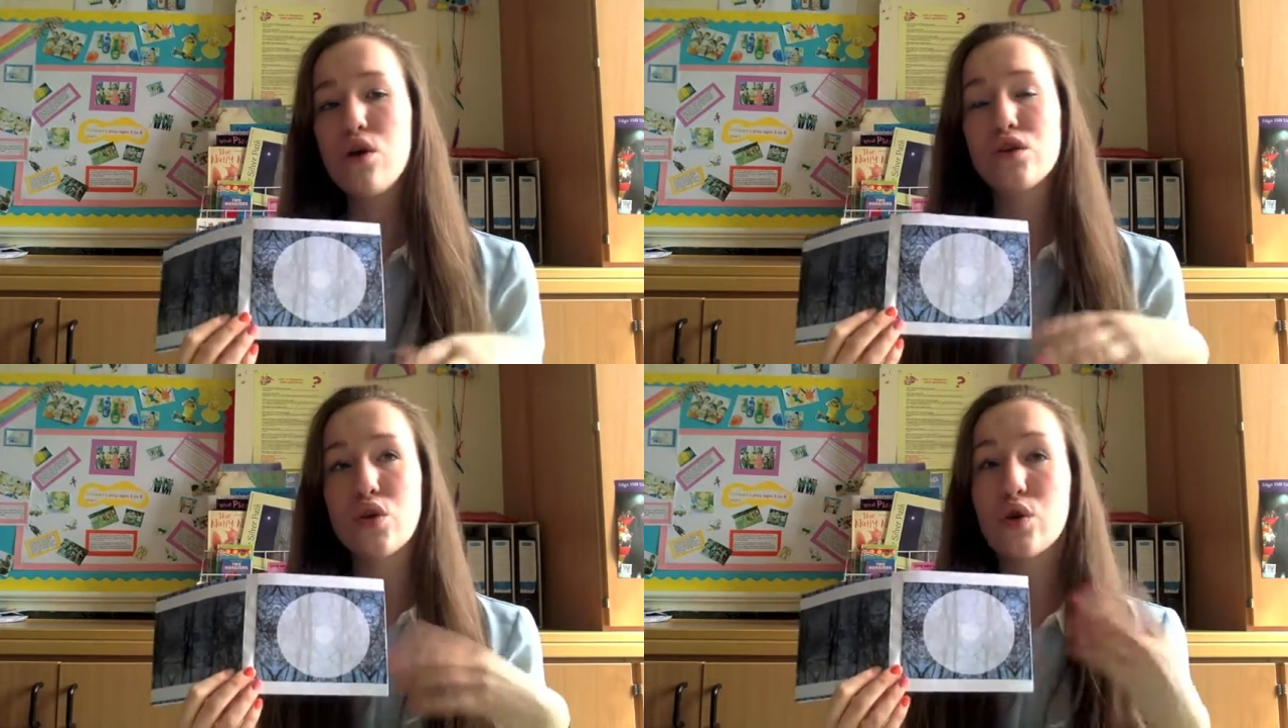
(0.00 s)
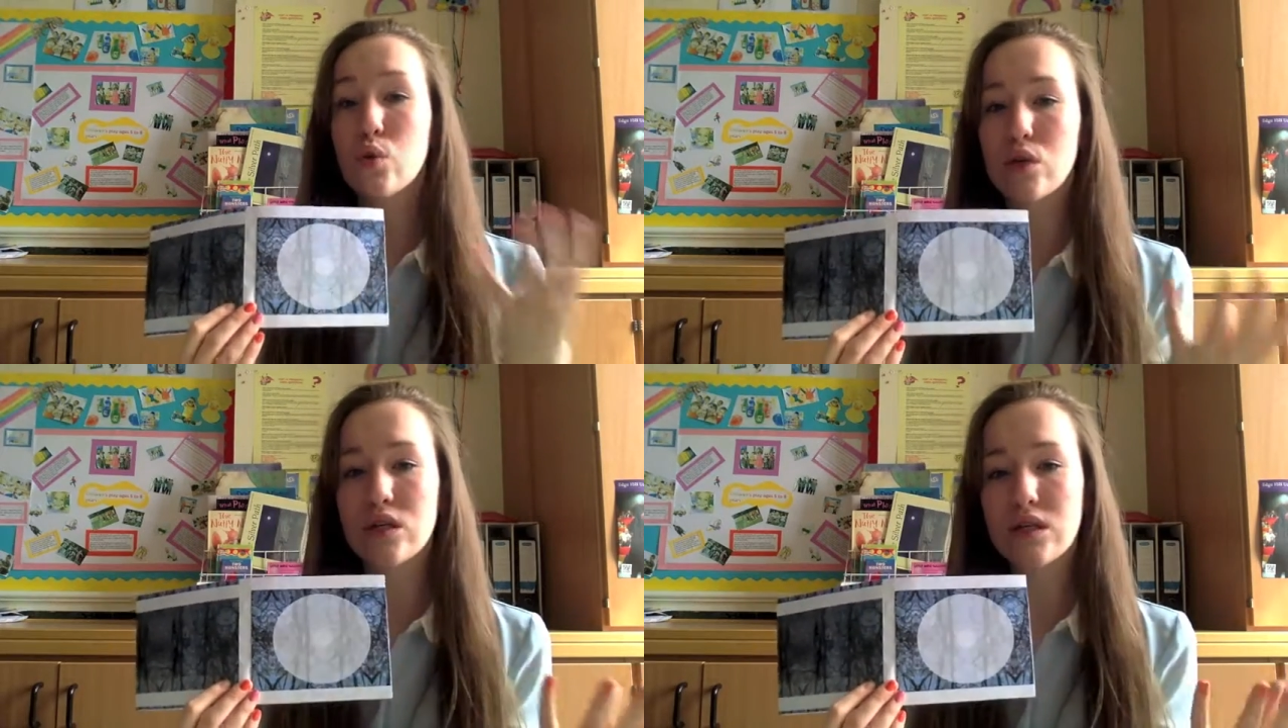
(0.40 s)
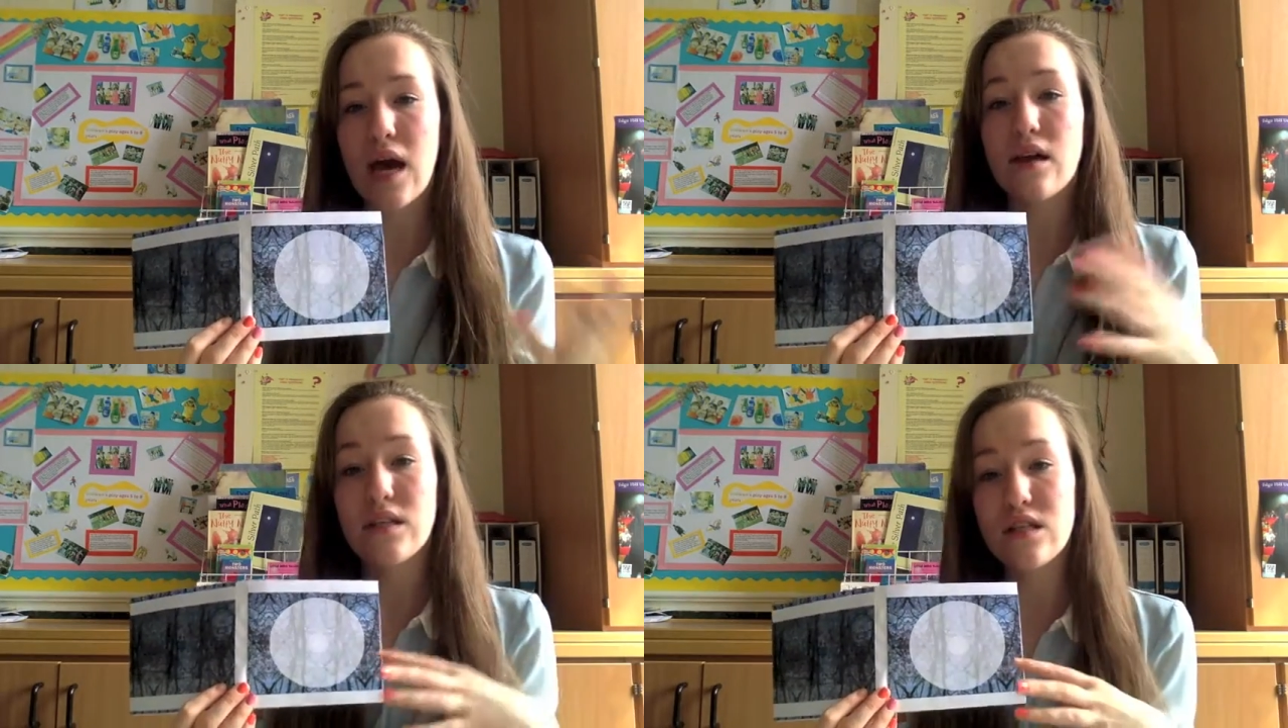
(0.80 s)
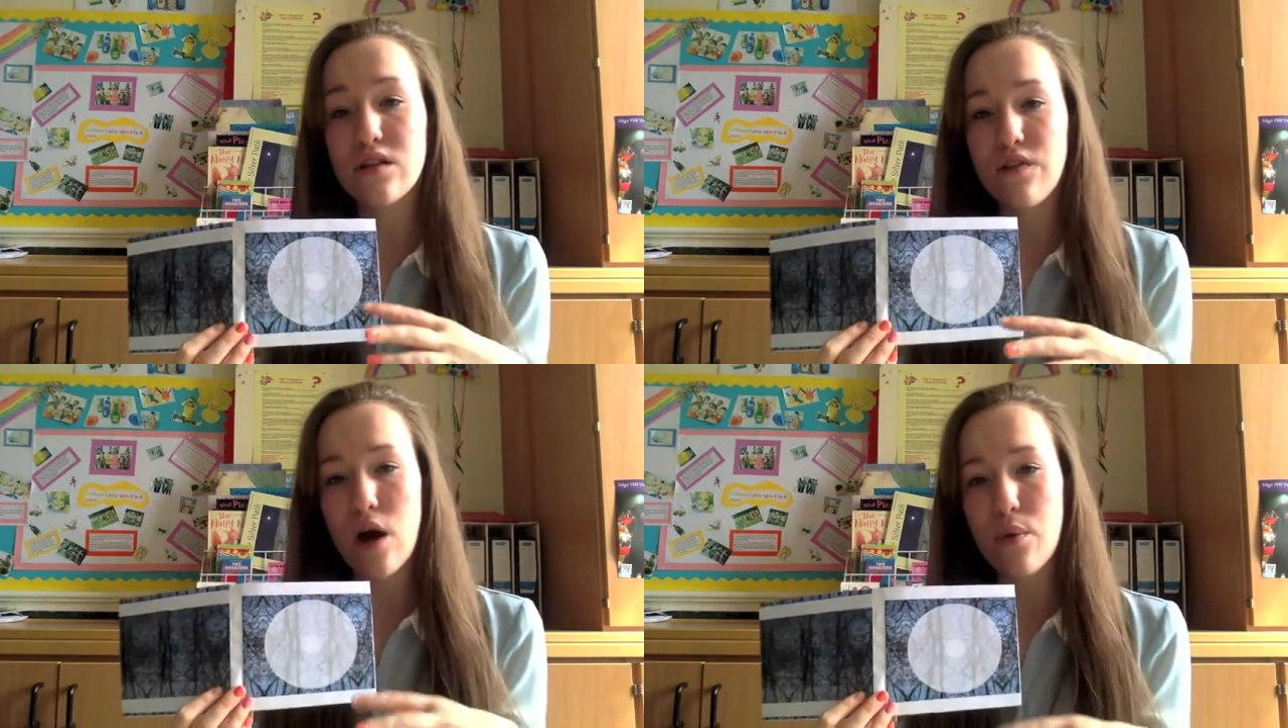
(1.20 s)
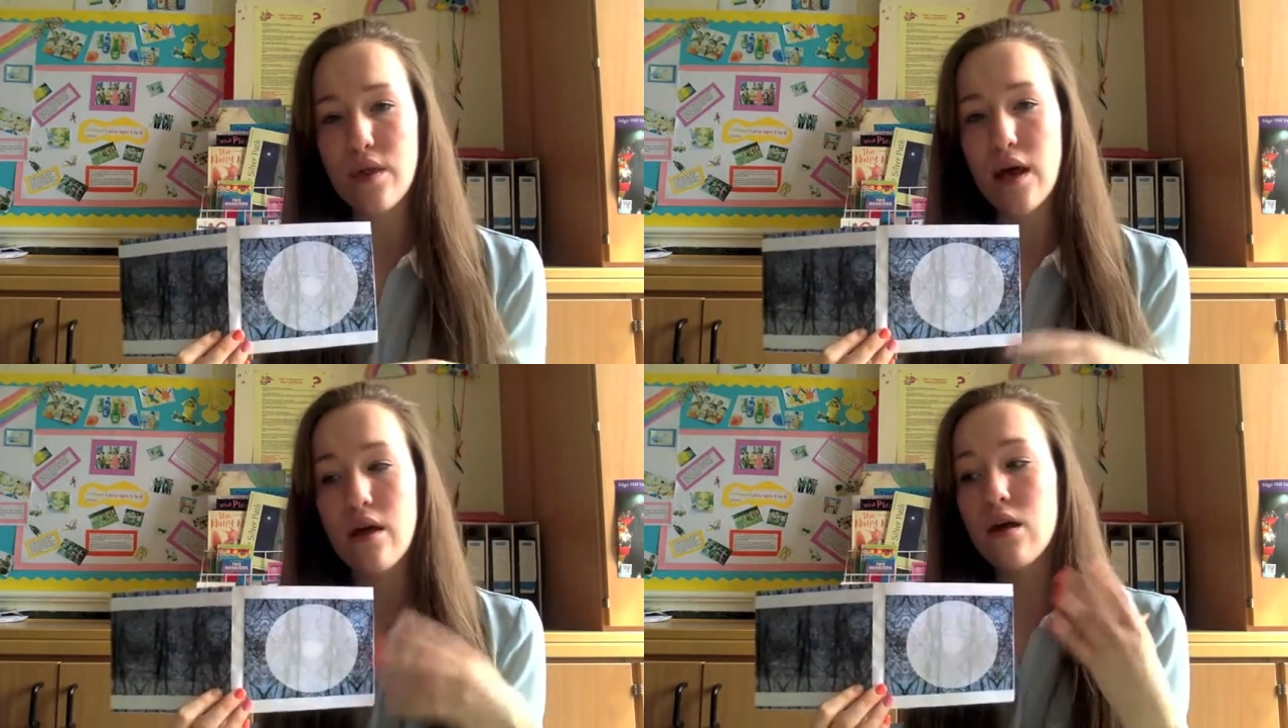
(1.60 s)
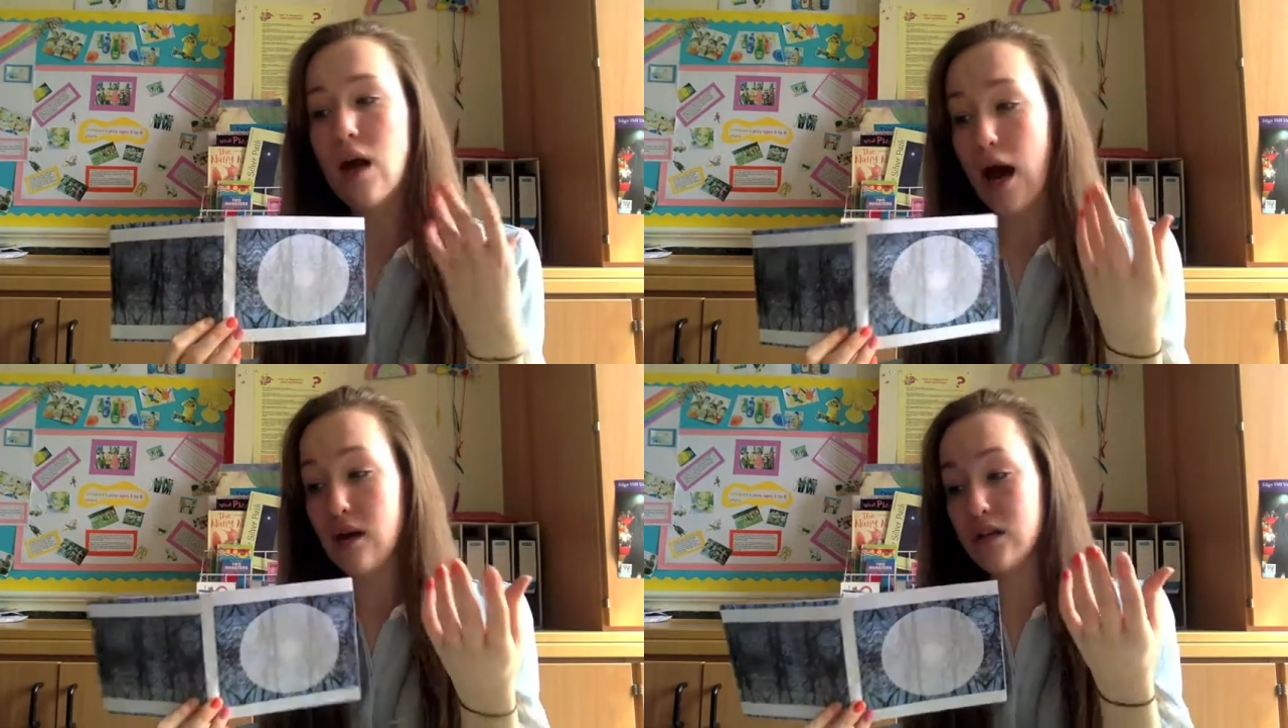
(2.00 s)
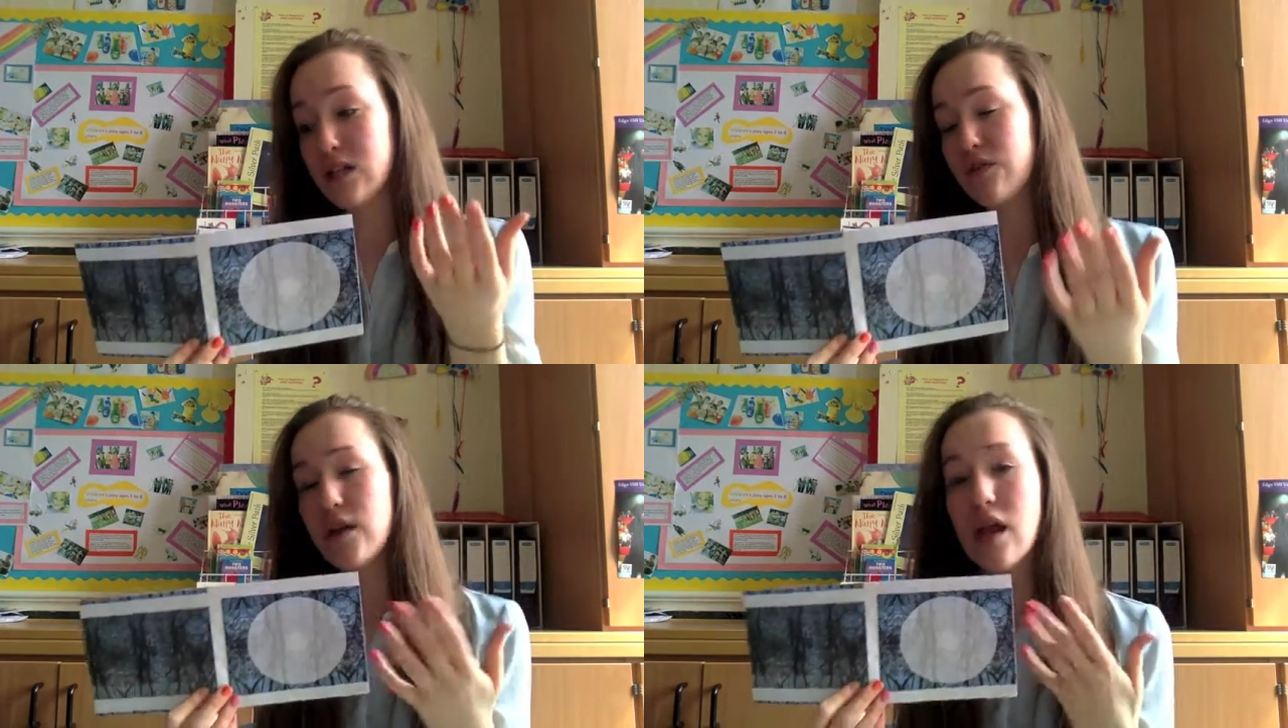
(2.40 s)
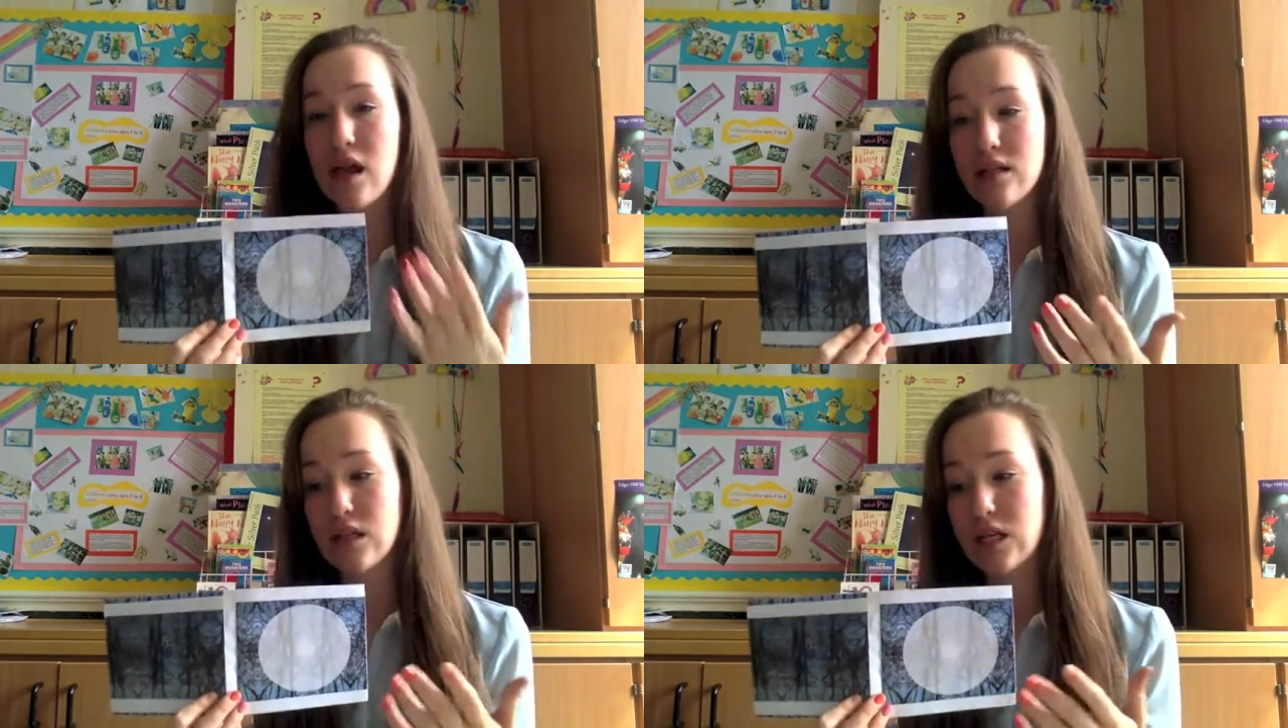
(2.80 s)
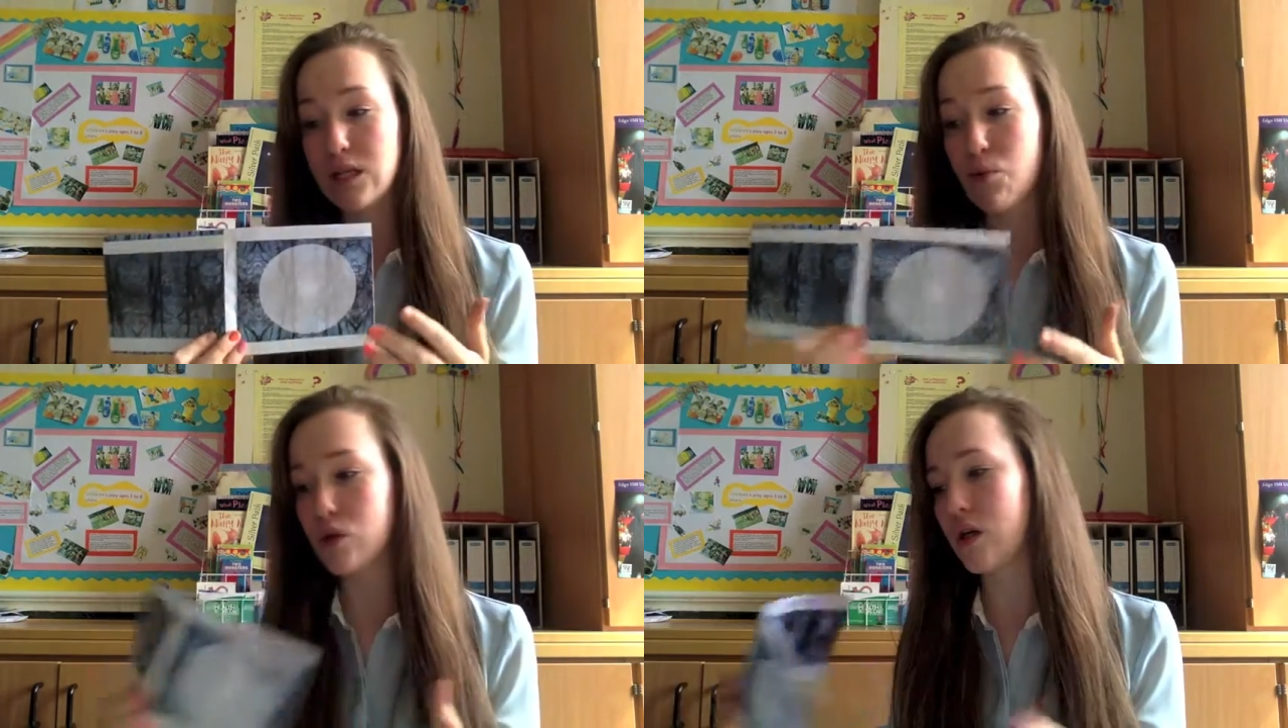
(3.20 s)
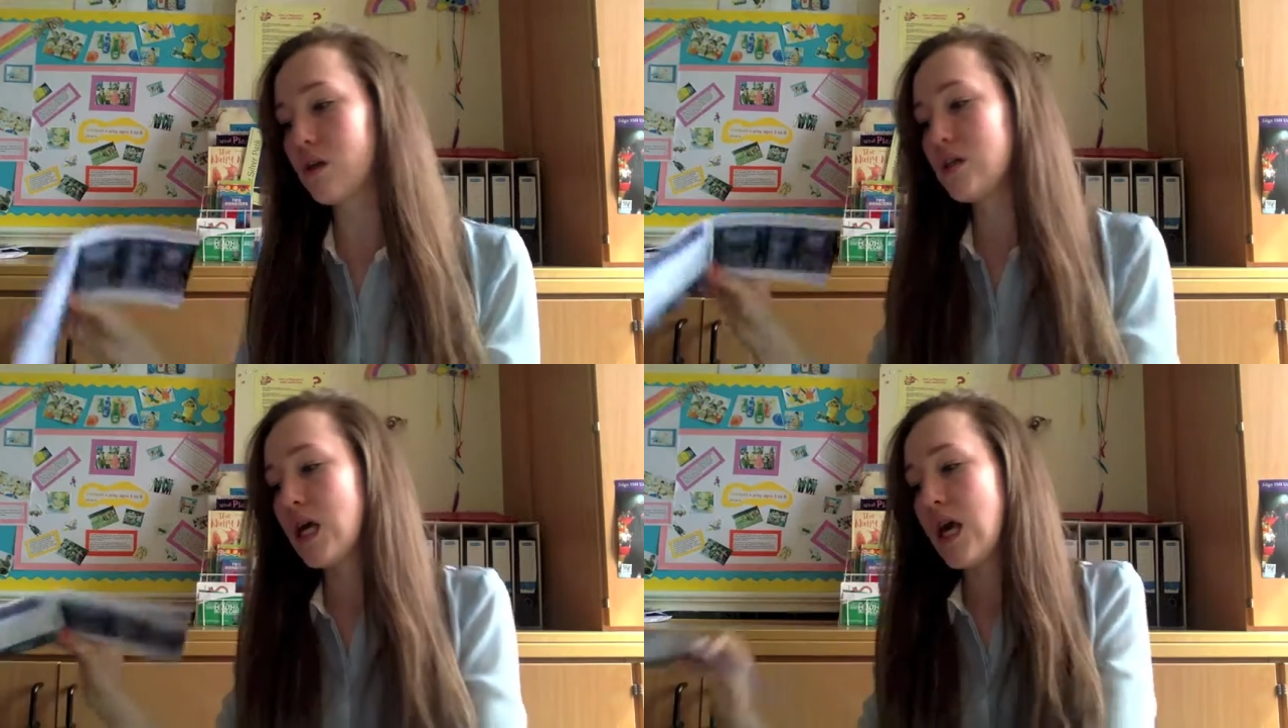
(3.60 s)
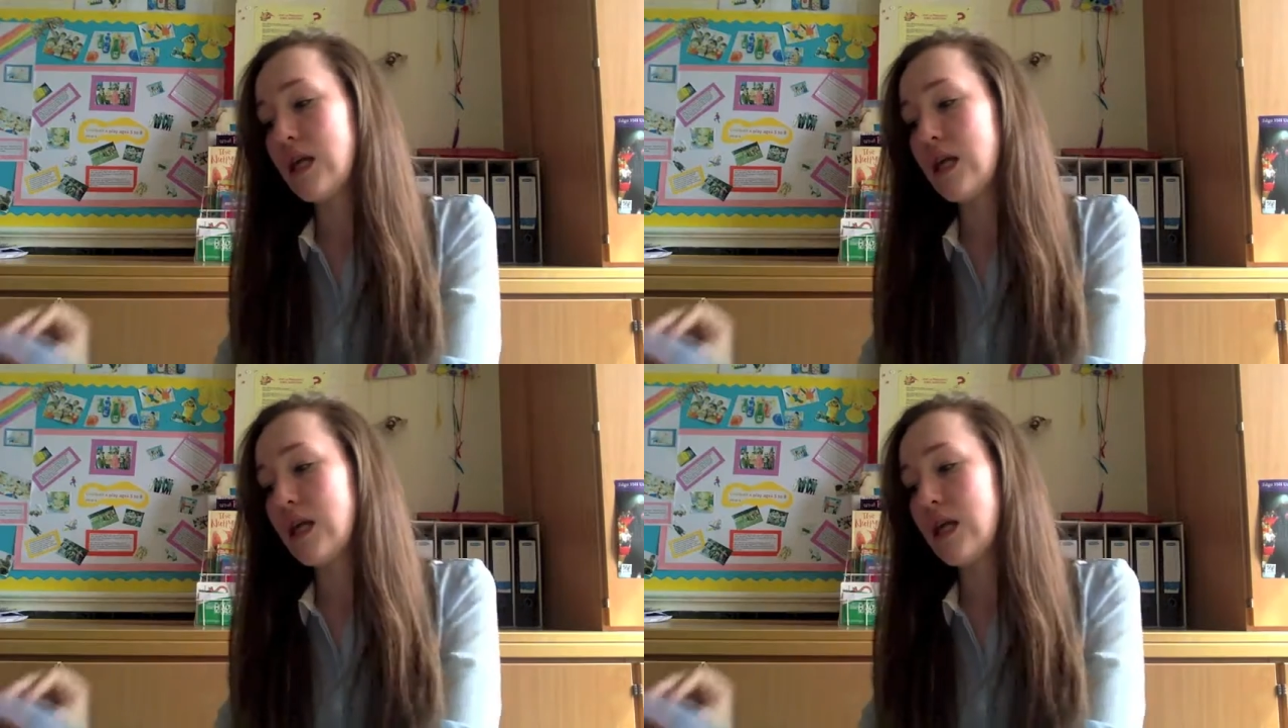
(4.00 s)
so the audience can identify with it and identify that it is an indie product.